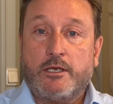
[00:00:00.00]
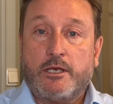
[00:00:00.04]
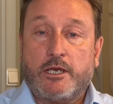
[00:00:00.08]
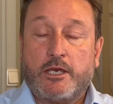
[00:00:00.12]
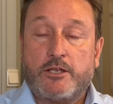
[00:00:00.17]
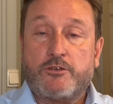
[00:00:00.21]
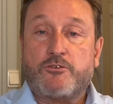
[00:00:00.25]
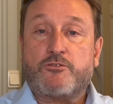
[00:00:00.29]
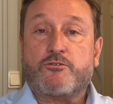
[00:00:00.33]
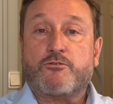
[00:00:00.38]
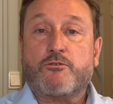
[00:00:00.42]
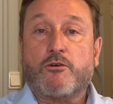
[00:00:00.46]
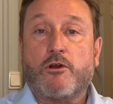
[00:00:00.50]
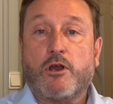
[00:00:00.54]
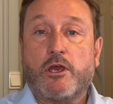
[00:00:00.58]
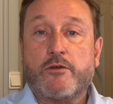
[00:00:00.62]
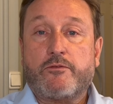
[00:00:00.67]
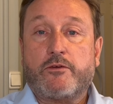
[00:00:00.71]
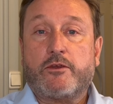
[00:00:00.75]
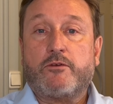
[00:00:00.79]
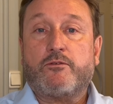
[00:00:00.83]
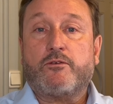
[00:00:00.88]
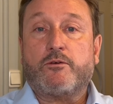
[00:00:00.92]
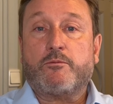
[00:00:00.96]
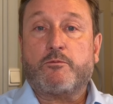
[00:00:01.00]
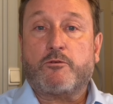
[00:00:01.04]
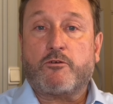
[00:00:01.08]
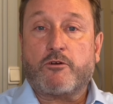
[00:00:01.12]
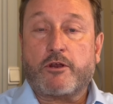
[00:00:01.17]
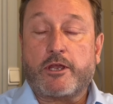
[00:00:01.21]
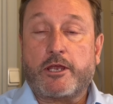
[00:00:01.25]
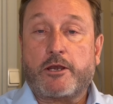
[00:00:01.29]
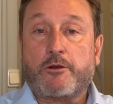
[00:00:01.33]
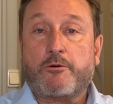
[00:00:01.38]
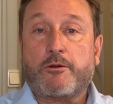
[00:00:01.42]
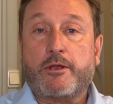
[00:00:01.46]
and striving for
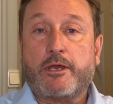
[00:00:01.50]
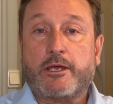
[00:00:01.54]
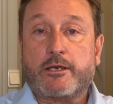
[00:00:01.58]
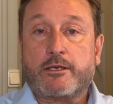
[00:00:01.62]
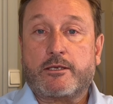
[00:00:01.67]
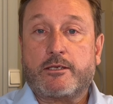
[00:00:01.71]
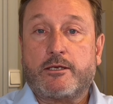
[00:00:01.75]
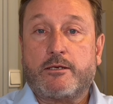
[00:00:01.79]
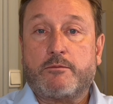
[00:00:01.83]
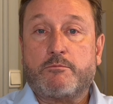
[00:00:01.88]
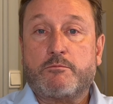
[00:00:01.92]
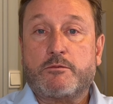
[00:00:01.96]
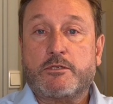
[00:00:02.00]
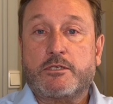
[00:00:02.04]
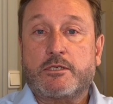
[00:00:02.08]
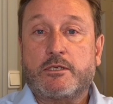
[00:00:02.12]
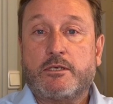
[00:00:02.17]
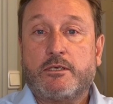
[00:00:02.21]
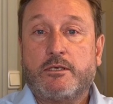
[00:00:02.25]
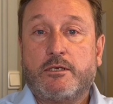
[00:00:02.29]
greater outcomes.